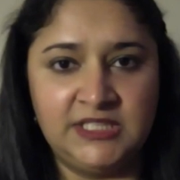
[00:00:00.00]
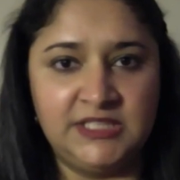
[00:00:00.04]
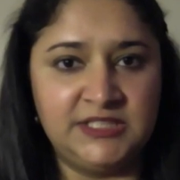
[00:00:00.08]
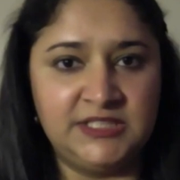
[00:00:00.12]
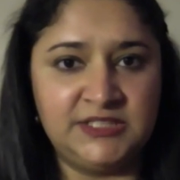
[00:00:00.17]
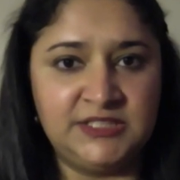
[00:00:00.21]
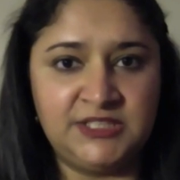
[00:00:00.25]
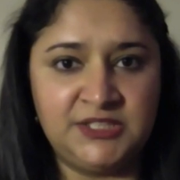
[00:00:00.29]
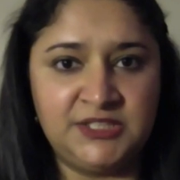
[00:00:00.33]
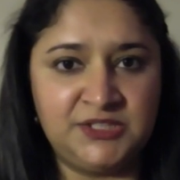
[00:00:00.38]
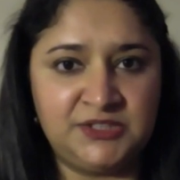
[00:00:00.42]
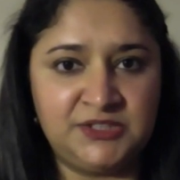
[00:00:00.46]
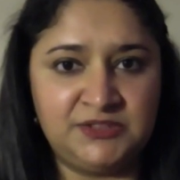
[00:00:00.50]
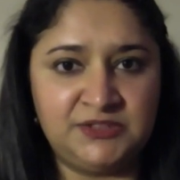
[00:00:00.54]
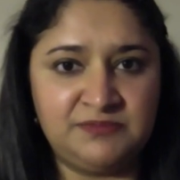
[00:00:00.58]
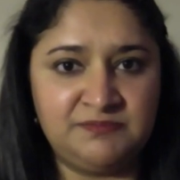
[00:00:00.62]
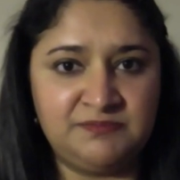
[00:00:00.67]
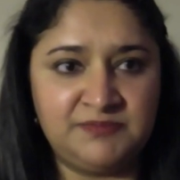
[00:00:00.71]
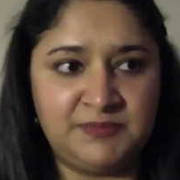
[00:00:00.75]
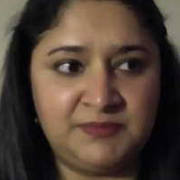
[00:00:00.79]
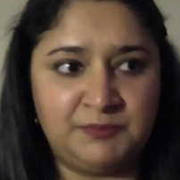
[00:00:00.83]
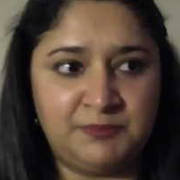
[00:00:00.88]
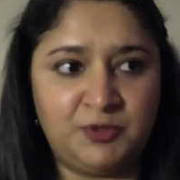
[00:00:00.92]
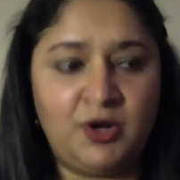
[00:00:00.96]
you know,
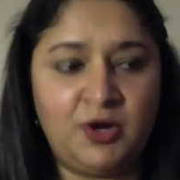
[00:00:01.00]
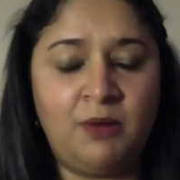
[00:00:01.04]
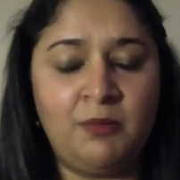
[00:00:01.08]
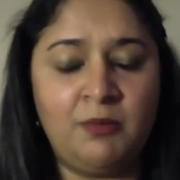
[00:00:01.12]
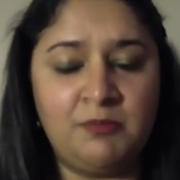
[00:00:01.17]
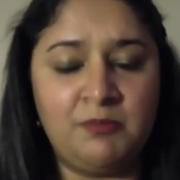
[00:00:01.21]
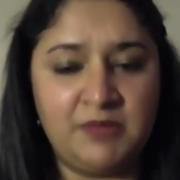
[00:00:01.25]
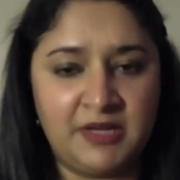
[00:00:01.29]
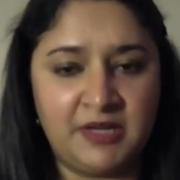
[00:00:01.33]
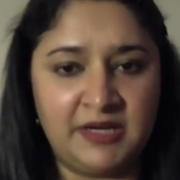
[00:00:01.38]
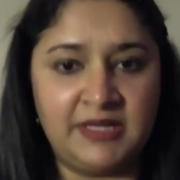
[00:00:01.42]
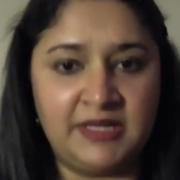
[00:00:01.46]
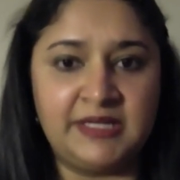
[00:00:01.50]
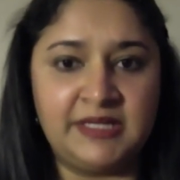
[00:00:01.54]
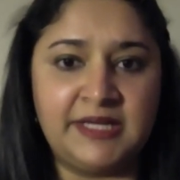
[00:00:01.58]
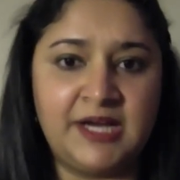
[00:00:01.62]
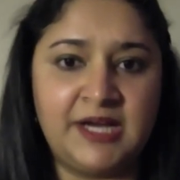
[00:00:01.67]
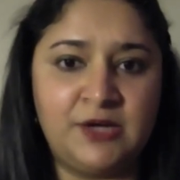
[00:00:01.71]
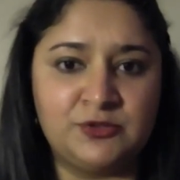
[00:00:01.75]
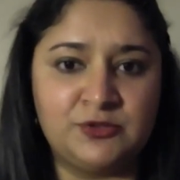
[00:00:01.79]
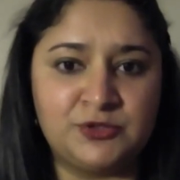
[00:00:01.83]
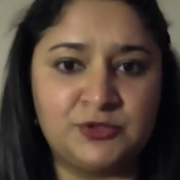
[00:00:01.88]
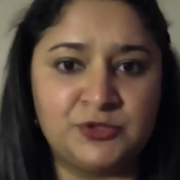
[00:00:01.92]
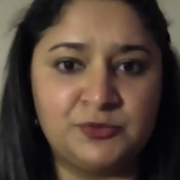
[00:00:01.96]
the problem that I
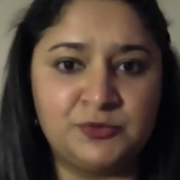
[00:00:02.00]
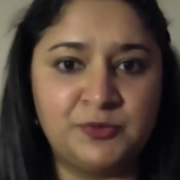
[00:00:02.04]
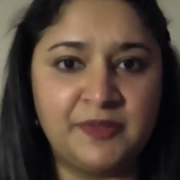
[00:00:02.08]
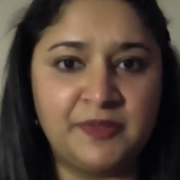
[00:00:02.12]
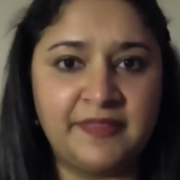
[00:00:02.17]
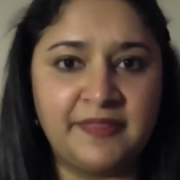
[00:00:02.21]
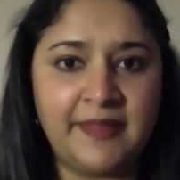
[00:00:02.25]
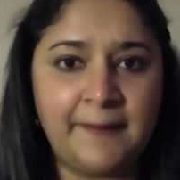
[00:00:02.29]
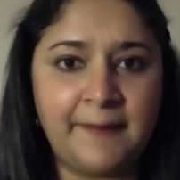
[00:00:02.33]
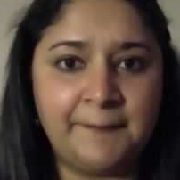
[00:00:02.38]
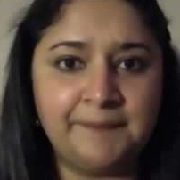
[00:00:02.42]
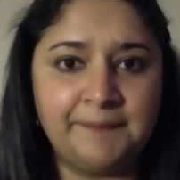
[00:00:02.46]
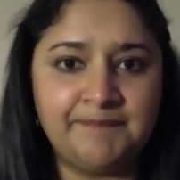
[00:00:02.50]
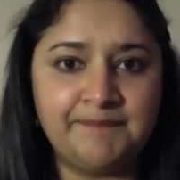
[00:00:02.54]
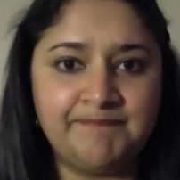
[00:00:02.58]
encountered with them.